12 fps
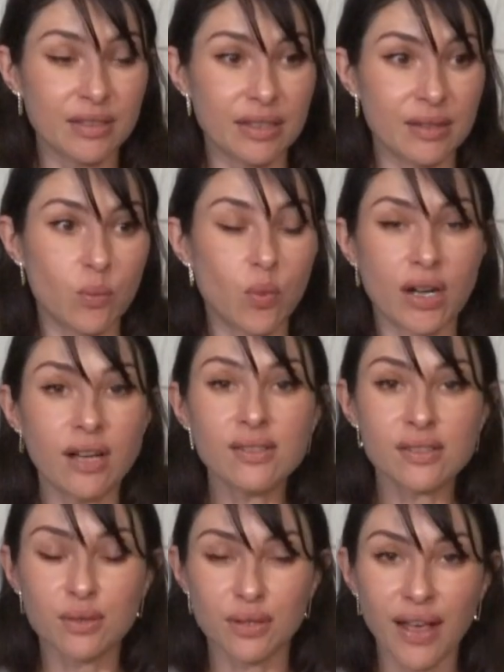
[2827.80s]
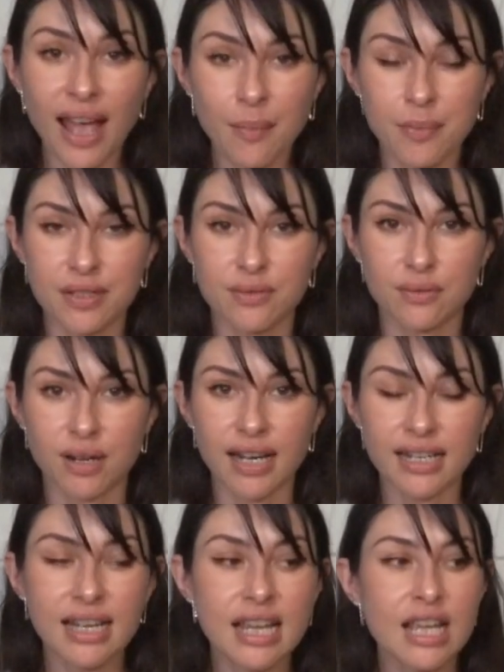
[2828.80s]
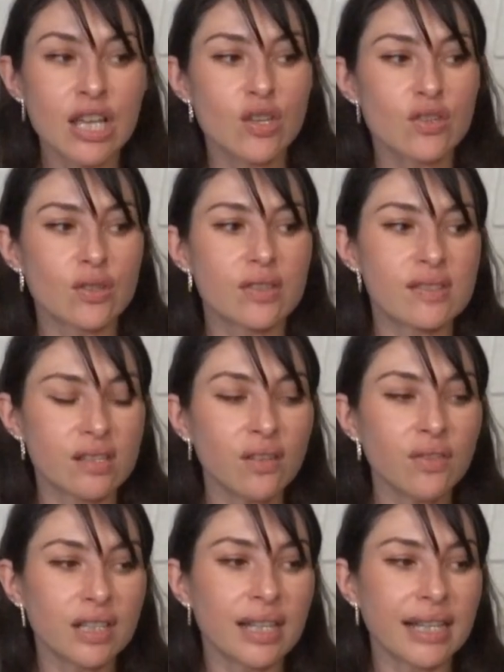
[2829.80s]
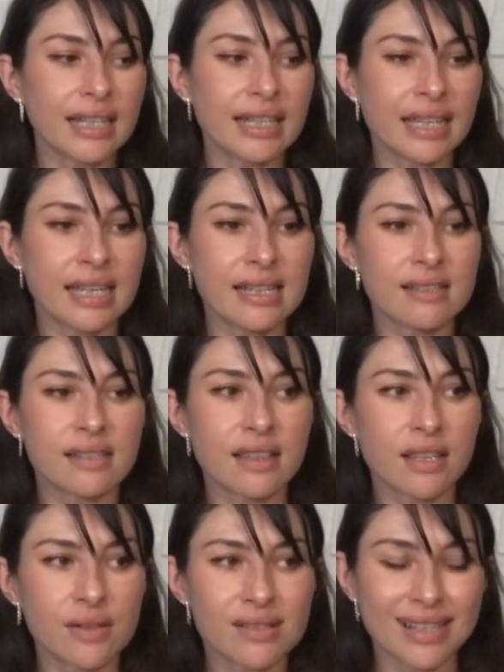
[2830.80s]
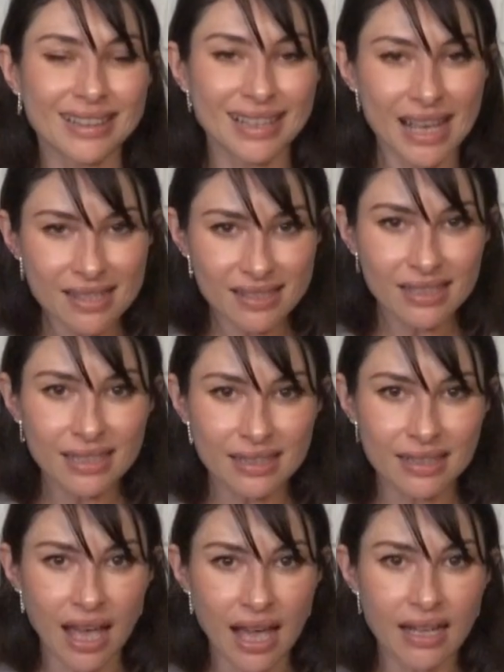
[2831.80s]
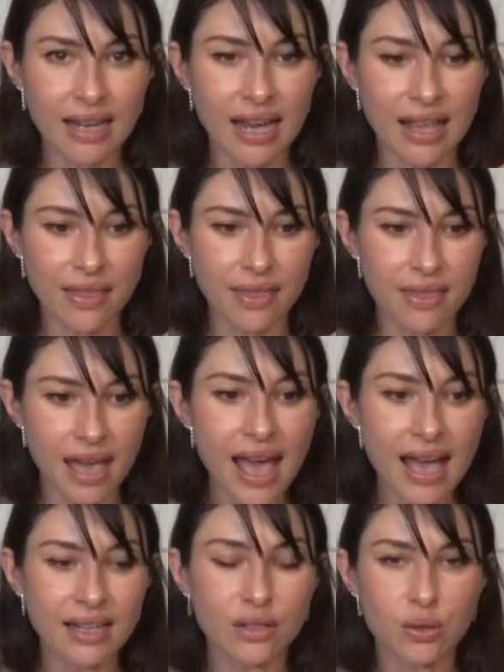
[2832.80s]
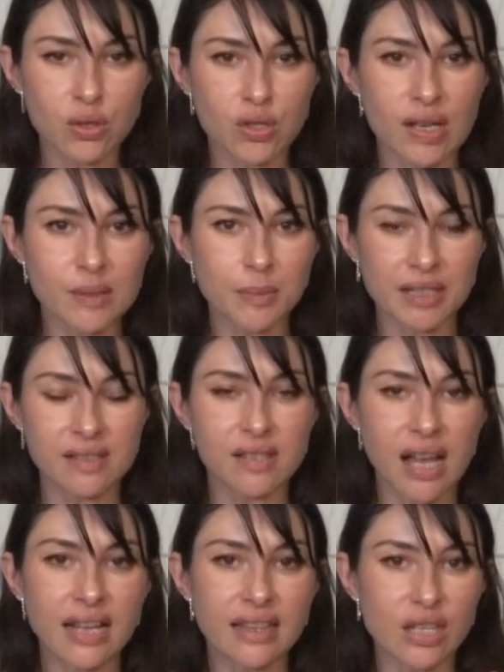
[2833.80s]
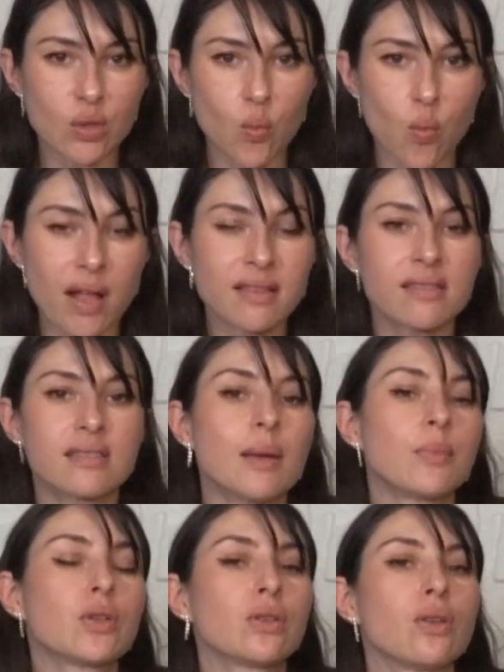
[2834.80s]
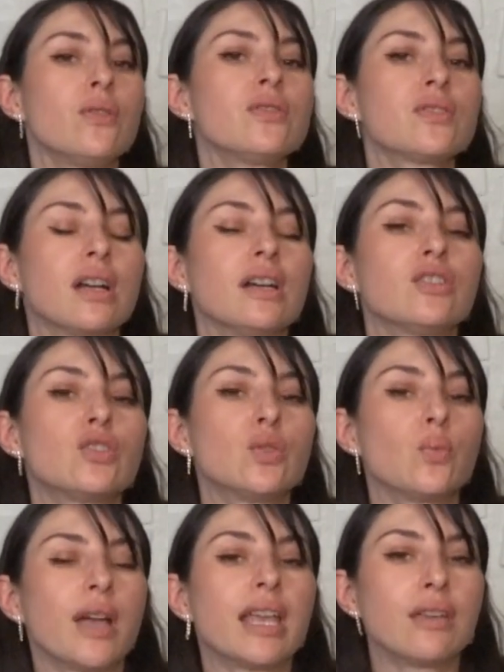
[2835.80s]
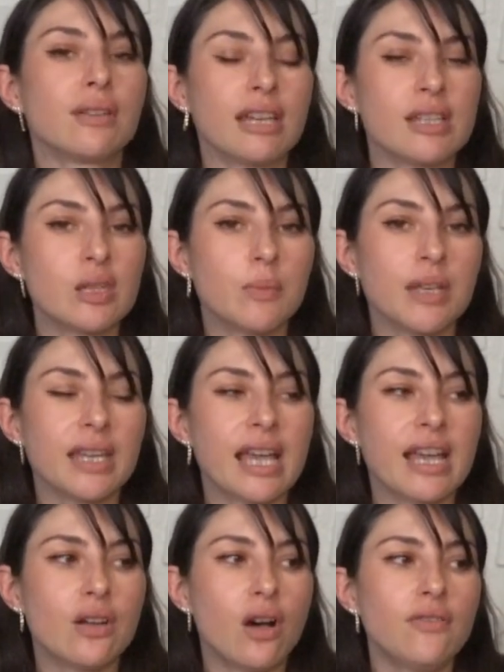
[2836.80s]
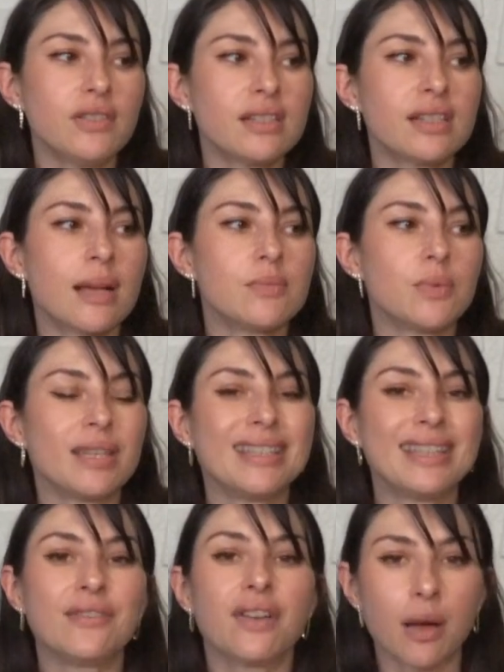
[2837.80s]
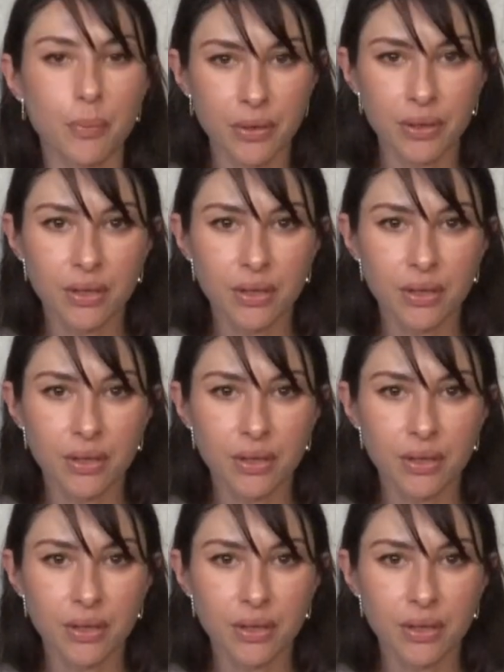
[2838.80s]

what else could have happened, right? So the silver lining is there's a lesson in that, and that could just be the sign that you're one step closer to where you need to be. And oftentimes we give up